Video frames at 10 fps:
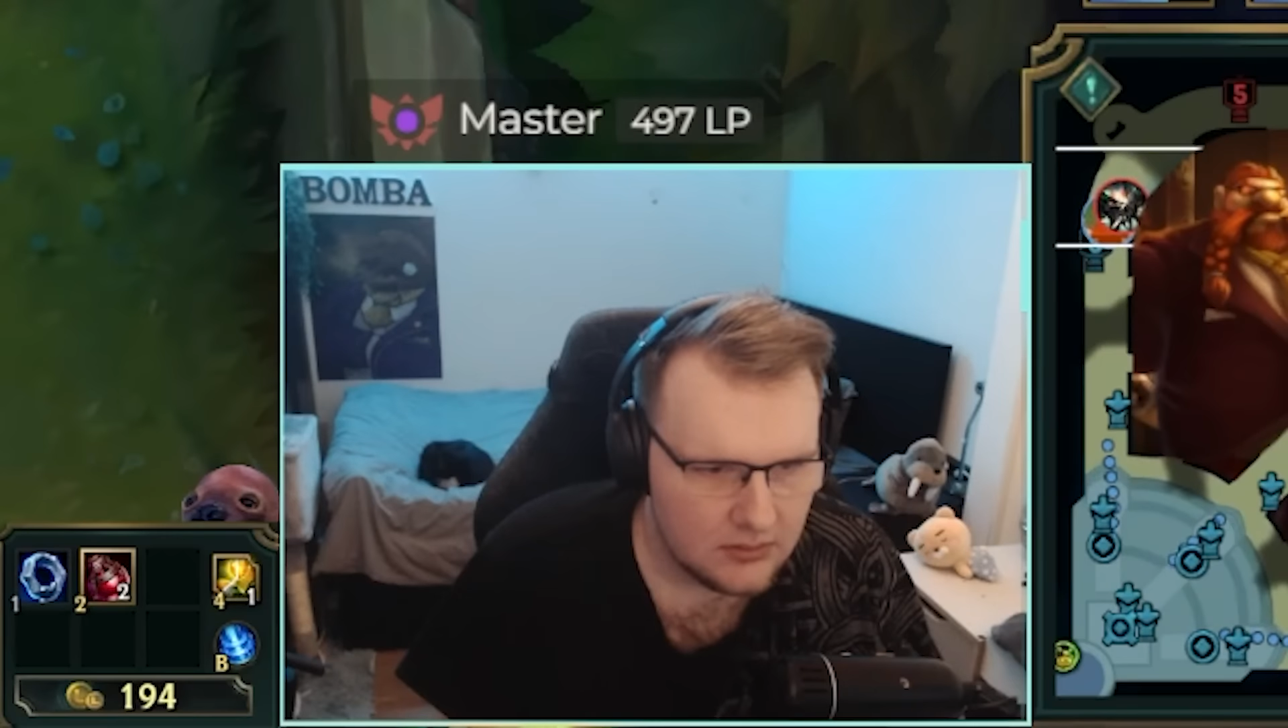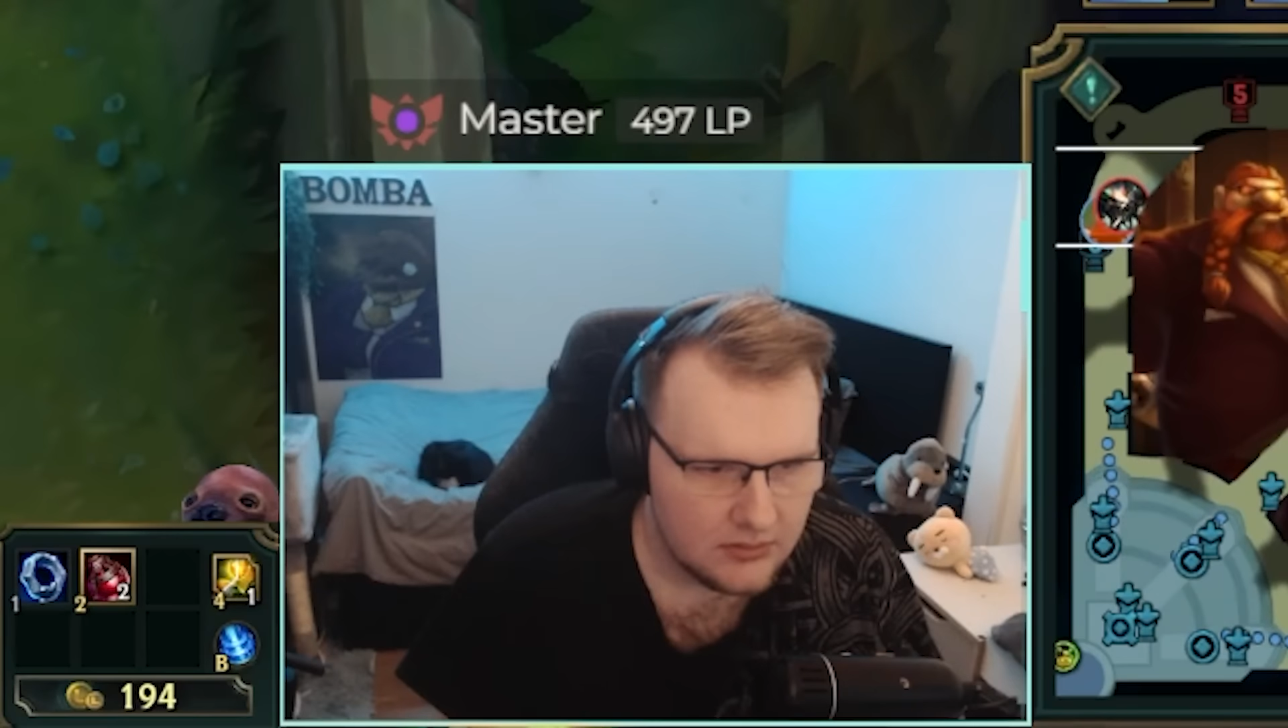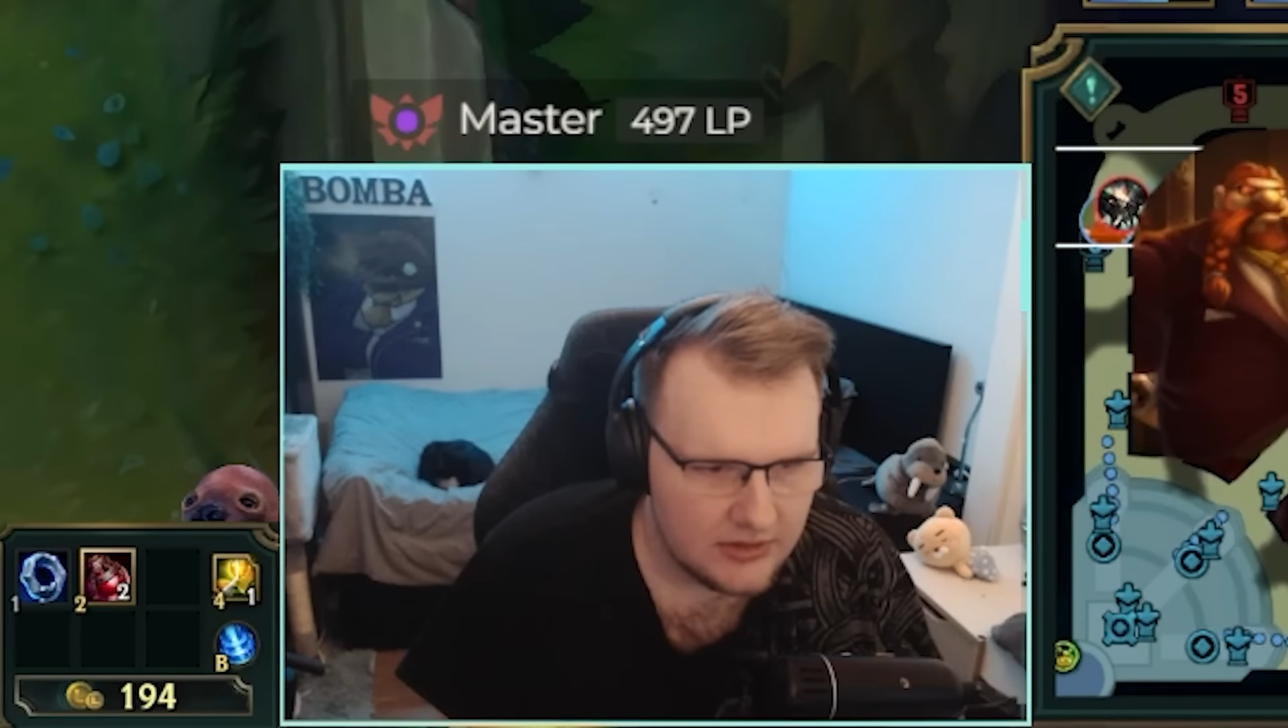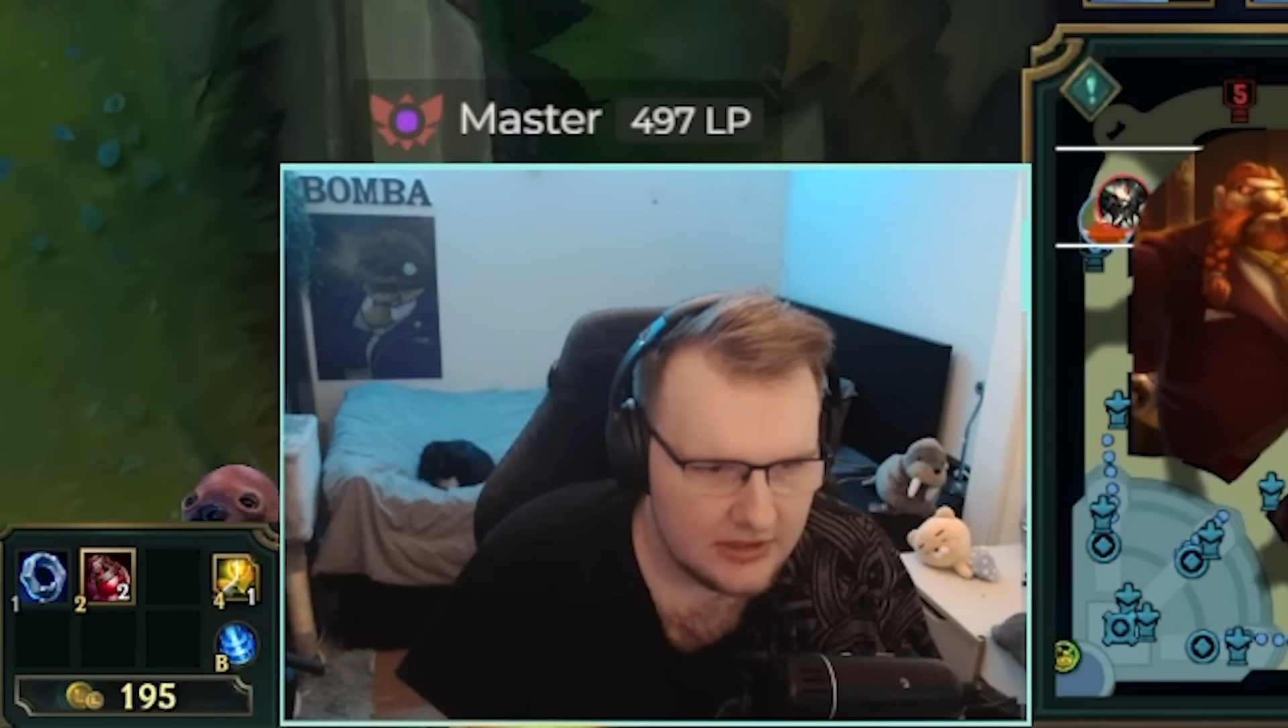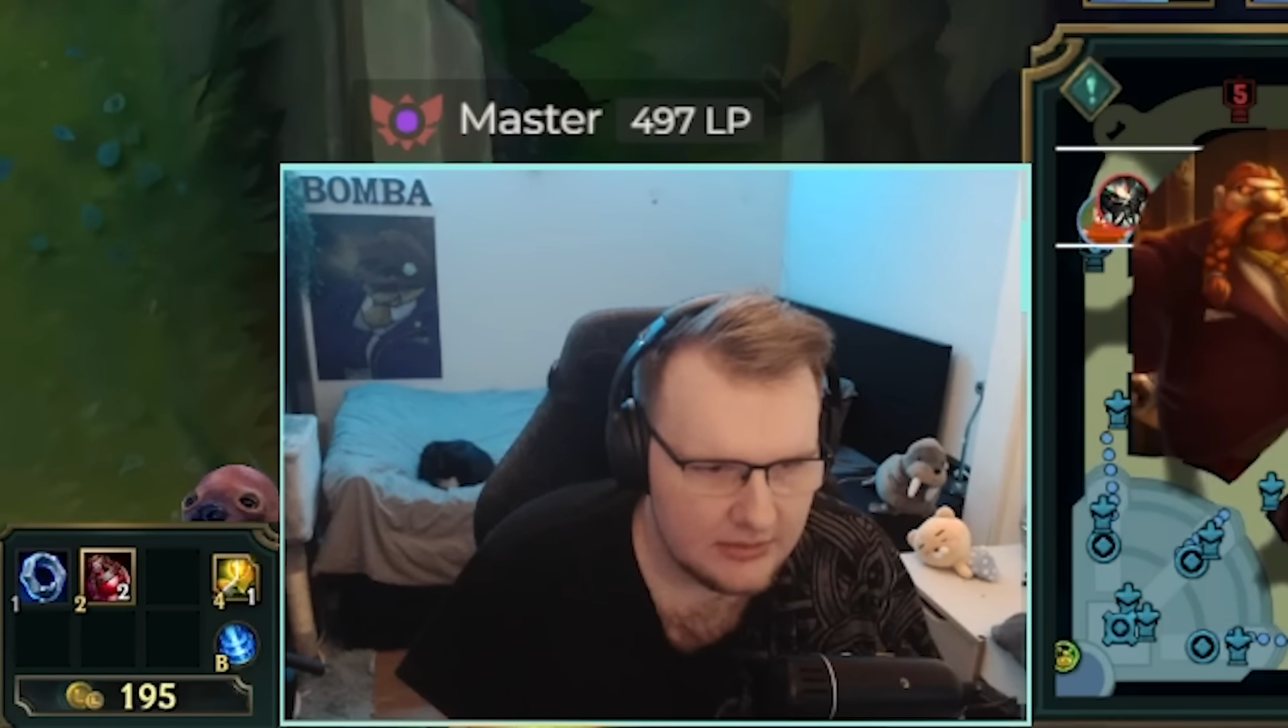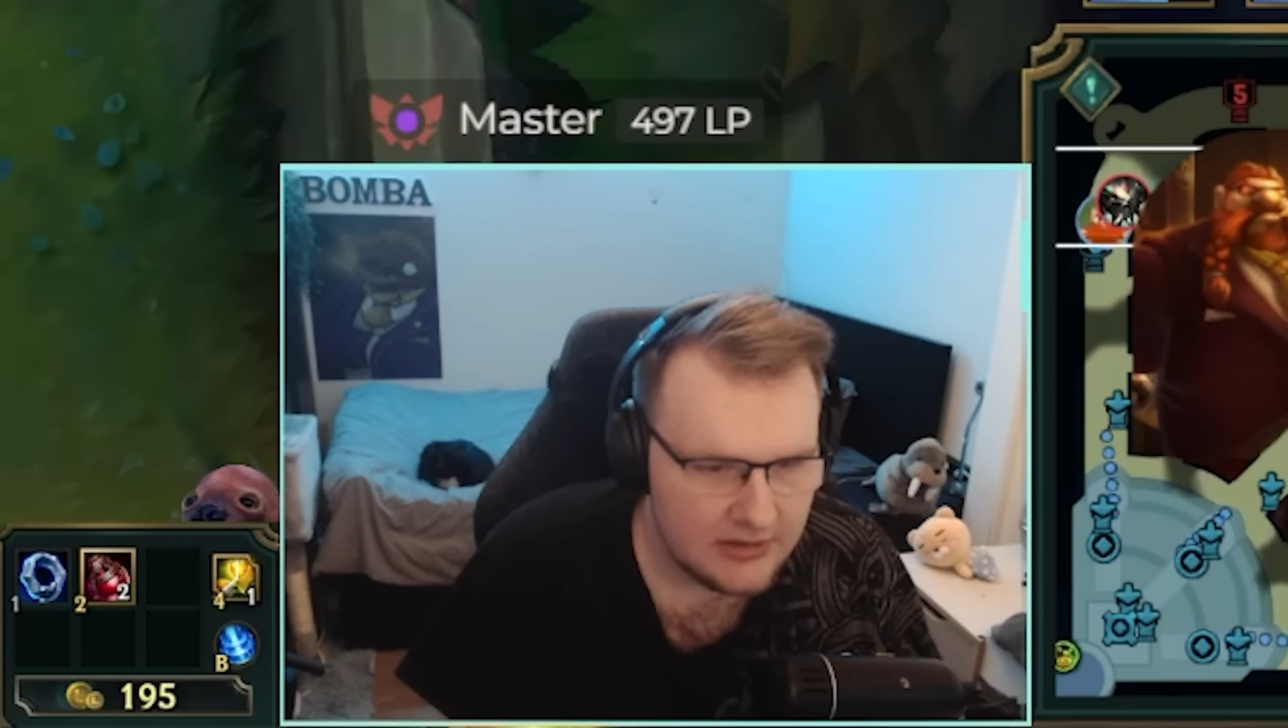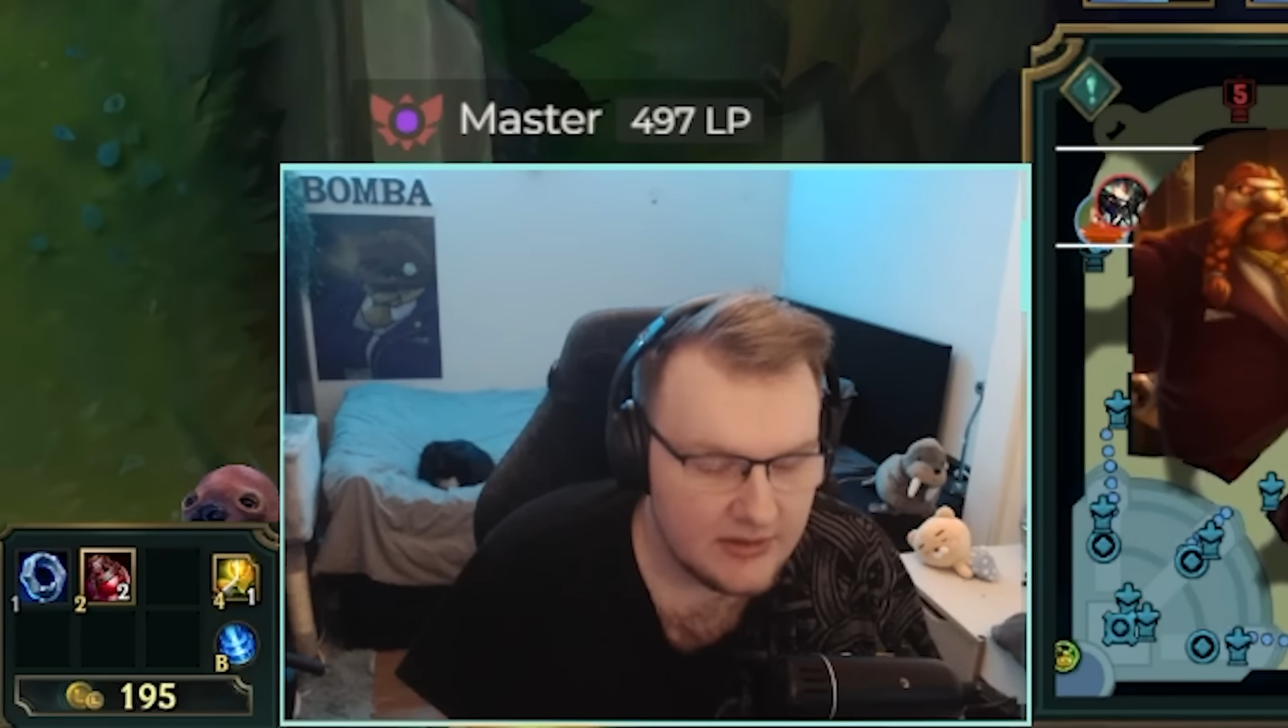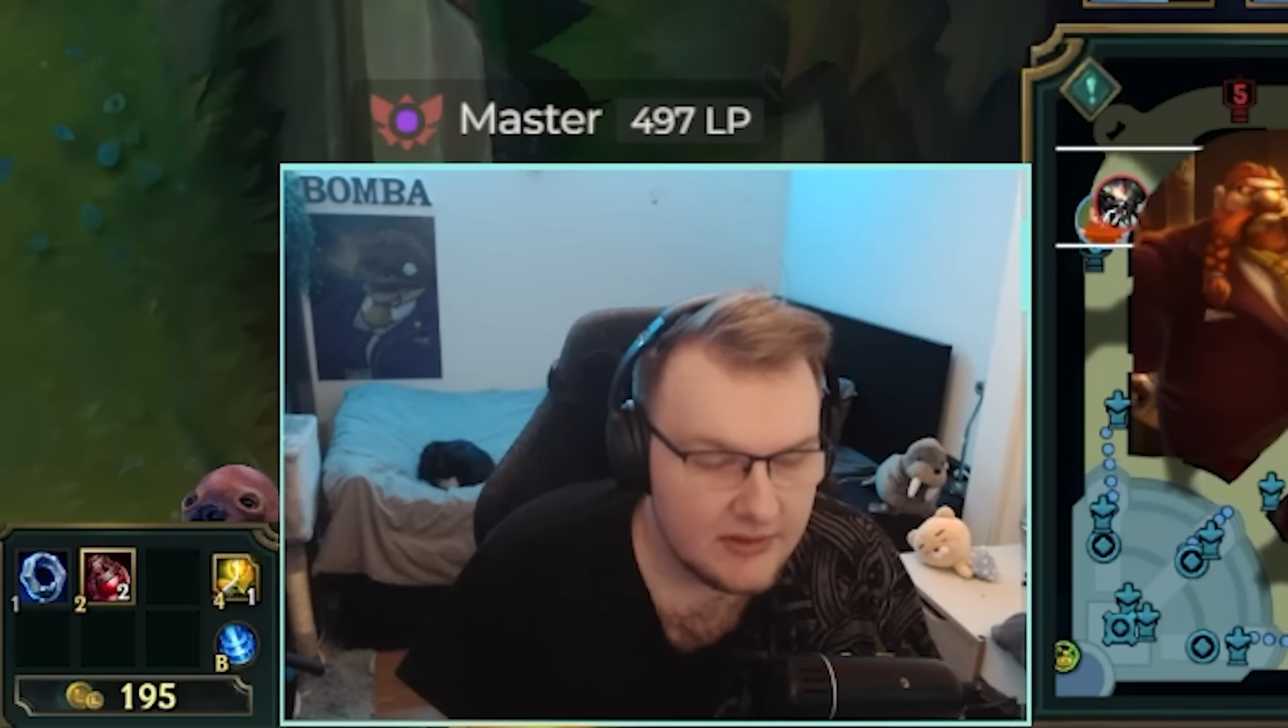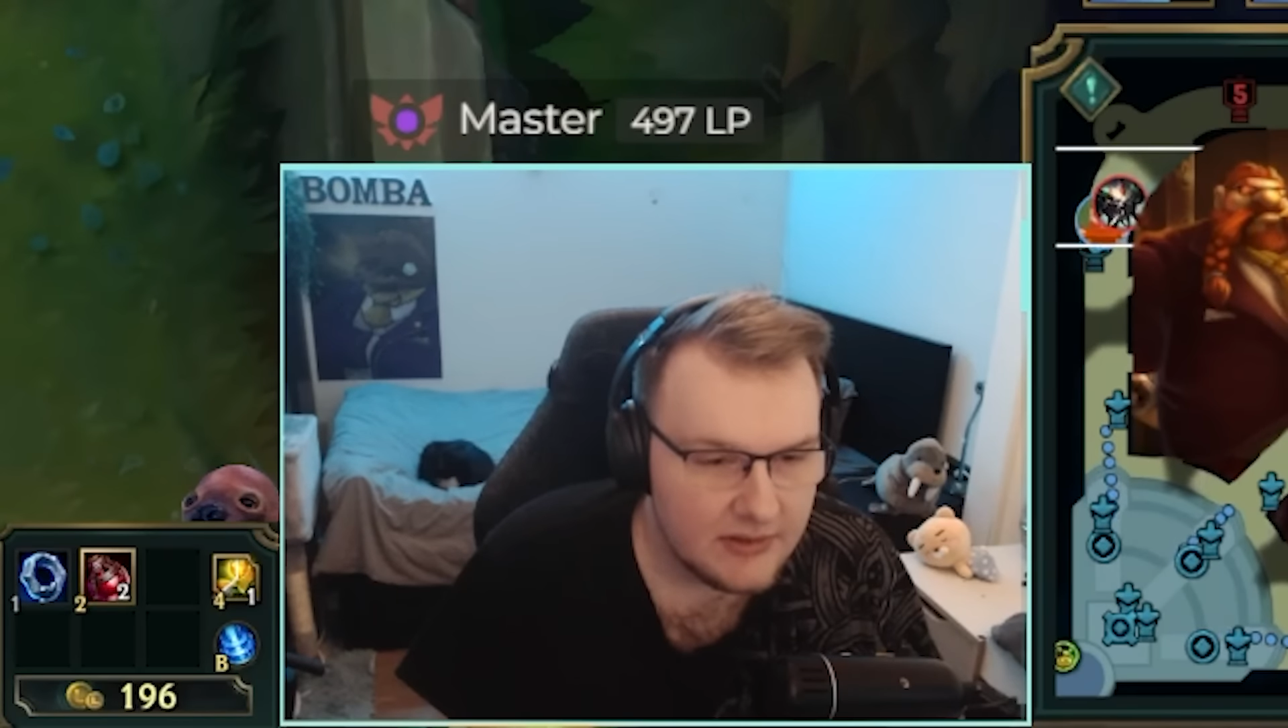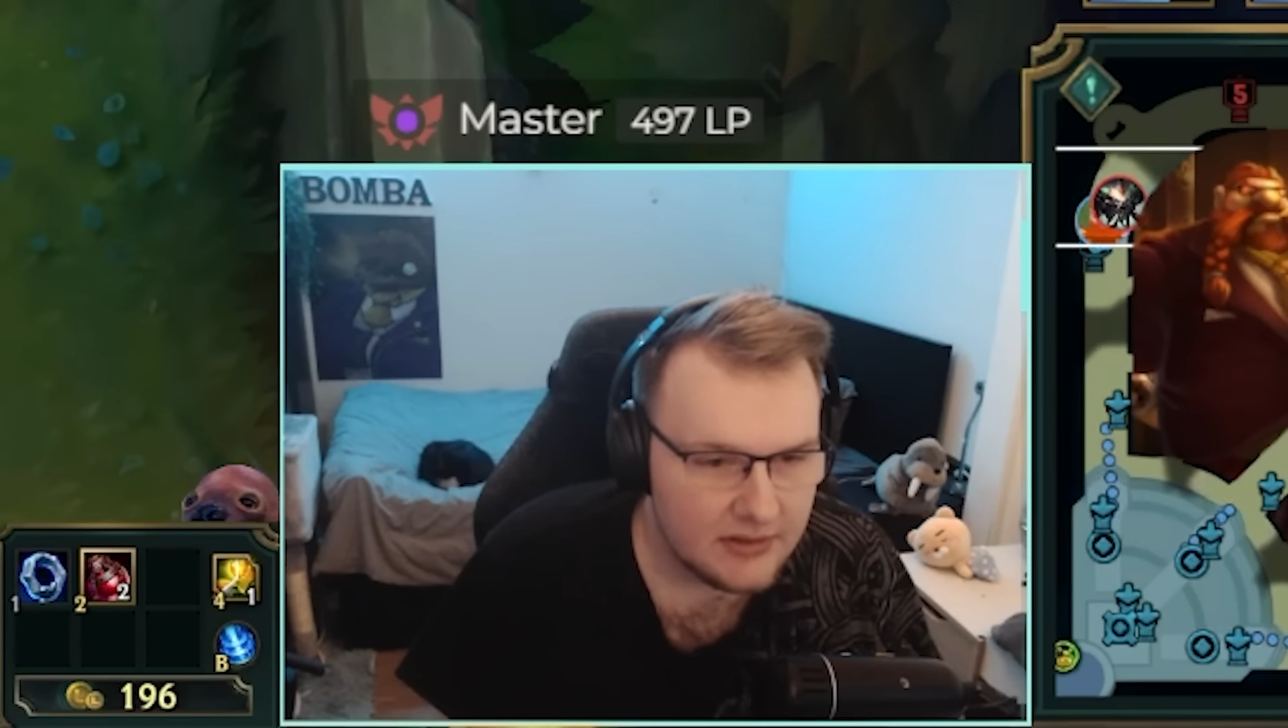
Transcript: Oh damn, that,